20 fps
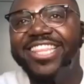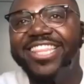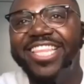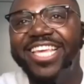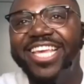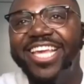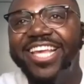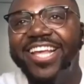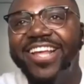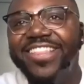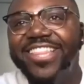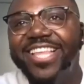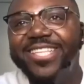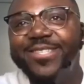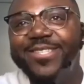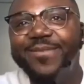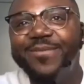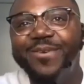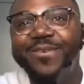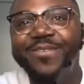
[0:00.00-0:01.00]
and i think
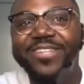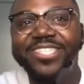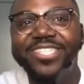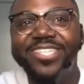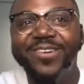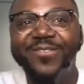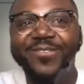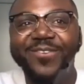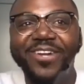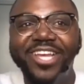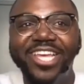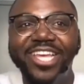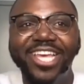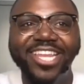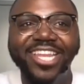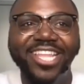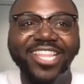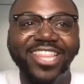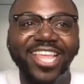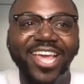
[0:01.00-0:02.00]
that's the privilege that we're
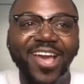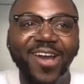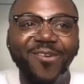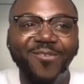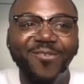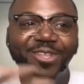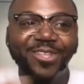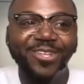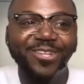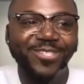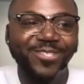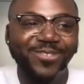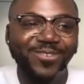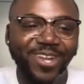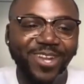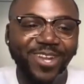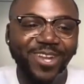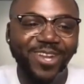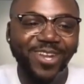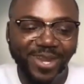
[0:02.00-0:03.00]
in in that when you're
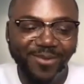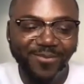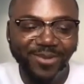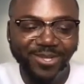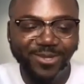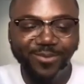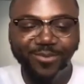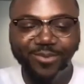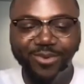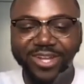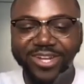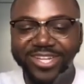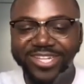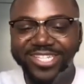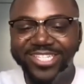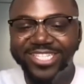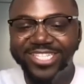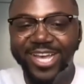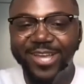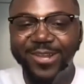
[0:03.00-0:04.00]
surrounded by a bunch of
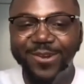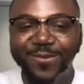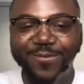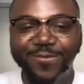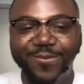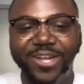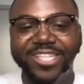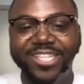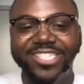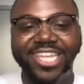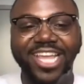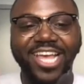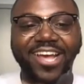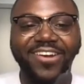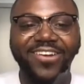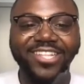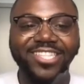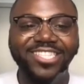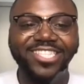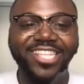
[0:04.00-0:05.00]
product designer friends now
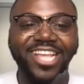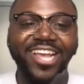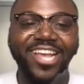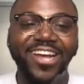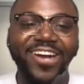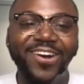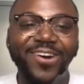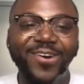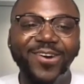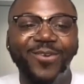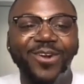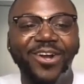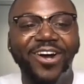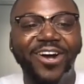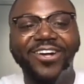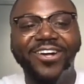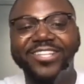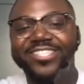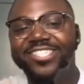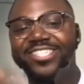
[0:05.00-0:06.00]
it's like oh we're
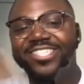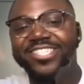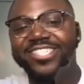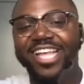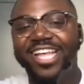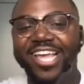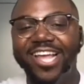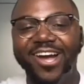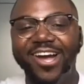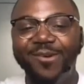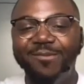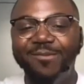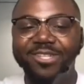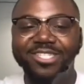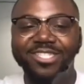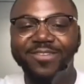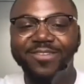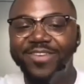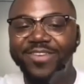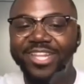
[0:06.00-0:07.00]
all just like
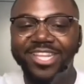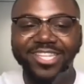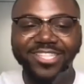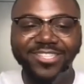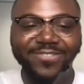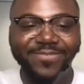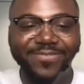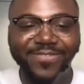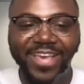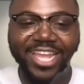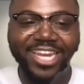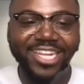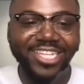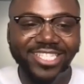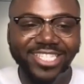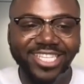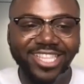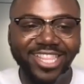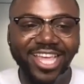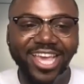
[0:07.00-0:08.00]
almost living in this
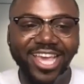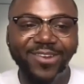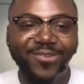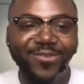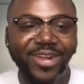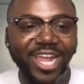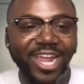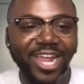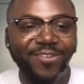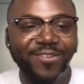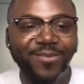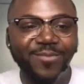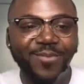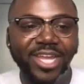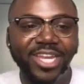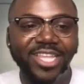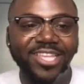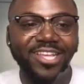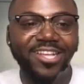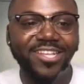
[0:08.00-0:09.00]
fantasy land where
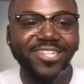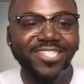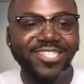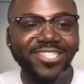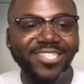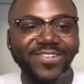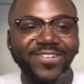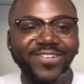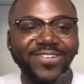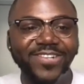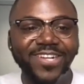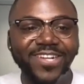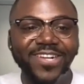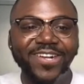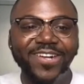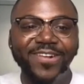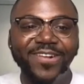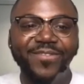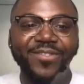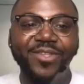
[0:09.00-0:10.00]
everybody else still
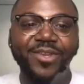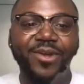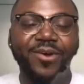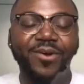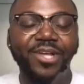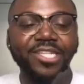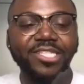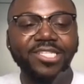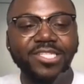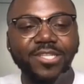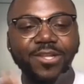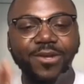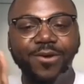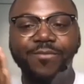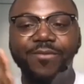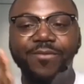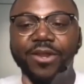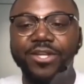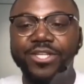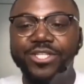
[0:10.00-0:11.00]
you know is
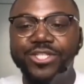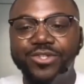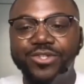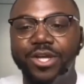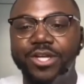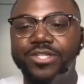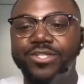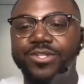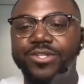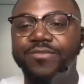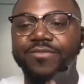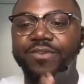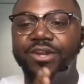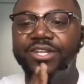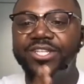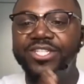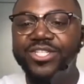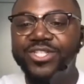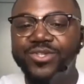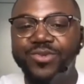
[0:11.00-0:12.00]
still very structured
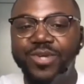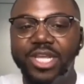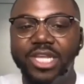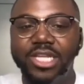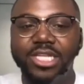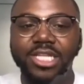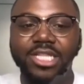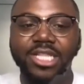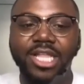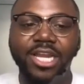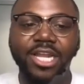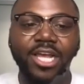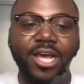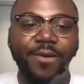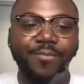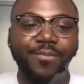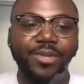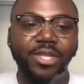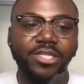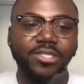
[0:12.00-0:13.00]
very strict a lot of
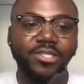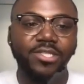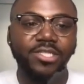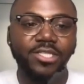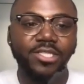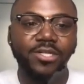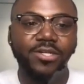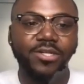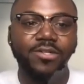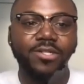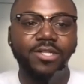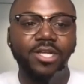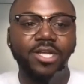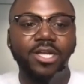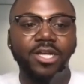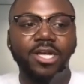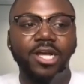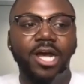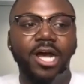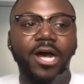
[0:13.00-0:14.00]
companies are still
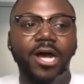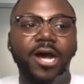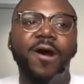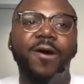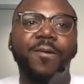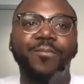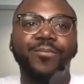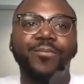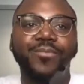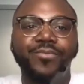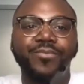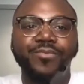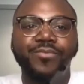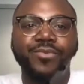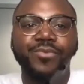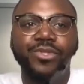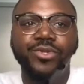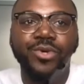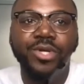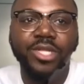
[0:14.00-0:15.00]
um
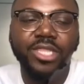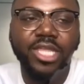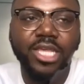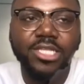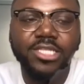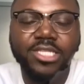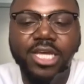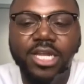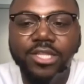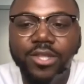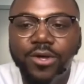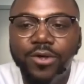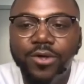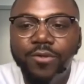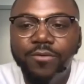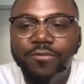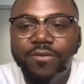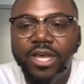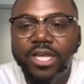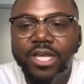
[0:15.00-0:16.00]
doing things kind of the
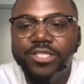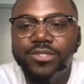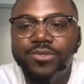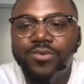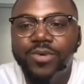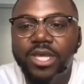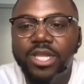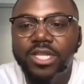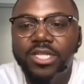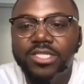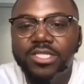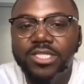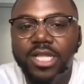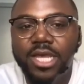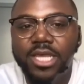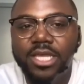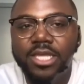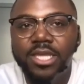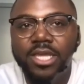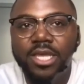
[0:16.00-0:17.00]
old fashioned way and it's
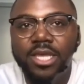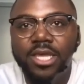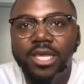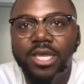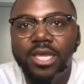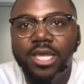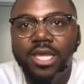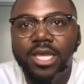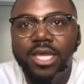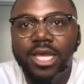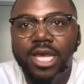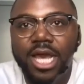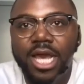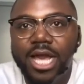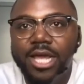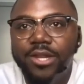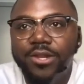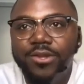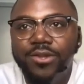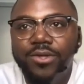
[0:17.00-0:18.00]
like
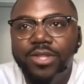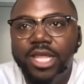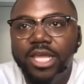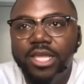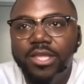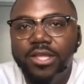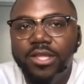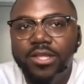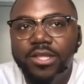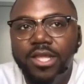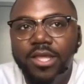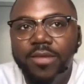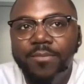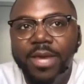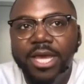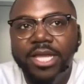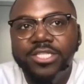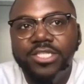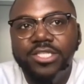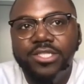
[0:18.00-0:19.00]
i don't know like
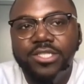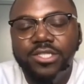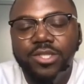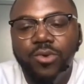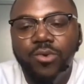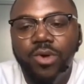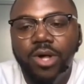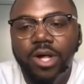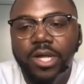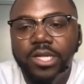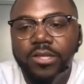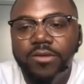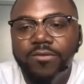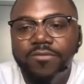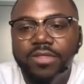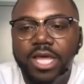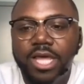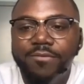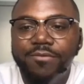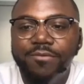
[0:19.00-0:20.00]
imagine just the quality
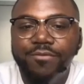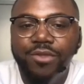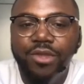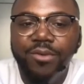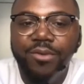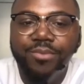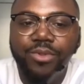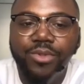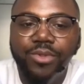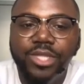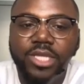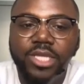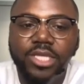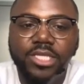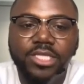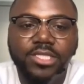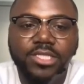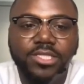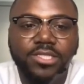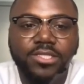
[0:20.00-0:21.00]
of life of your
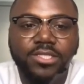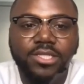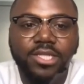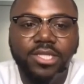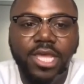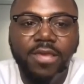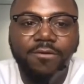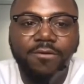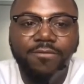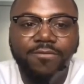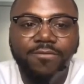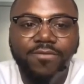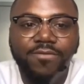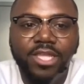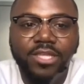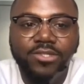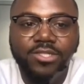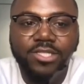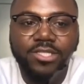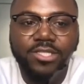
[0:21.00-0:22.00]
employees if
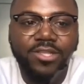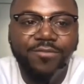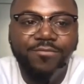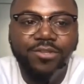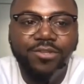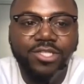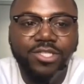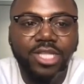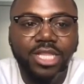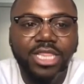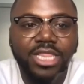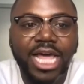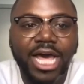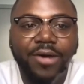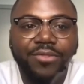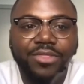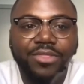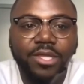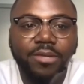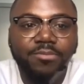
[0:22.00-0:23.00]
they mm-hmm. just if you just
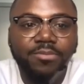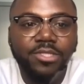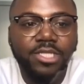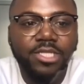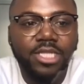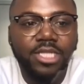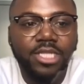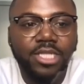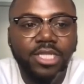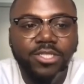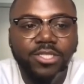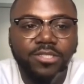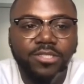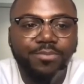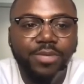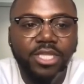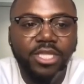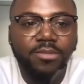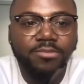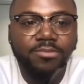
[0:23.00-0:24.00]
allowed them to
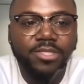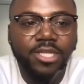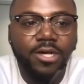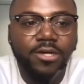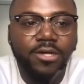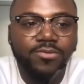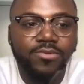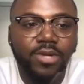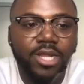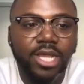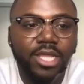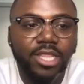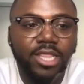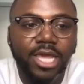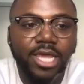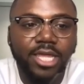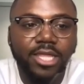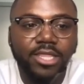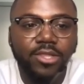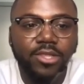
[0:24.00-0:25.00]
just be themselves right
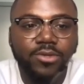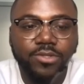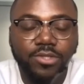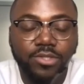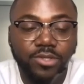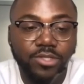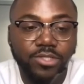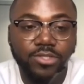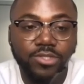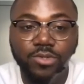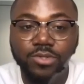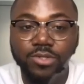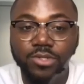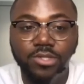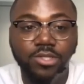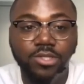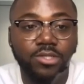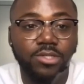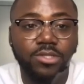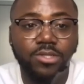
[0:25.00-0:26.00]
like they'll they're still
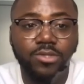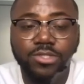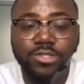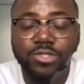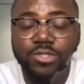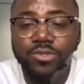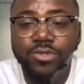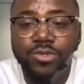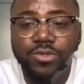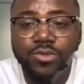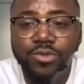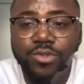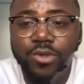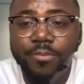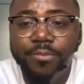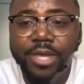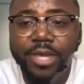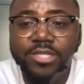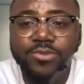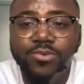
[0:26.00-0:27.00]
right. they'll still do
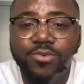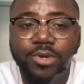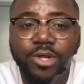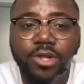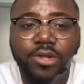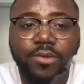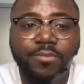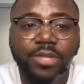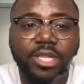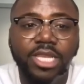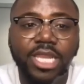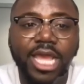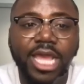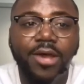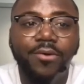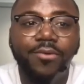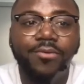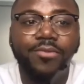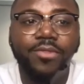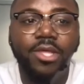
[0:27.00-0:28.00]
their best work but
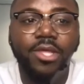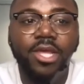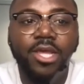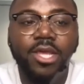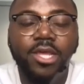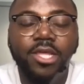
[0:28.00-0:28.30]
now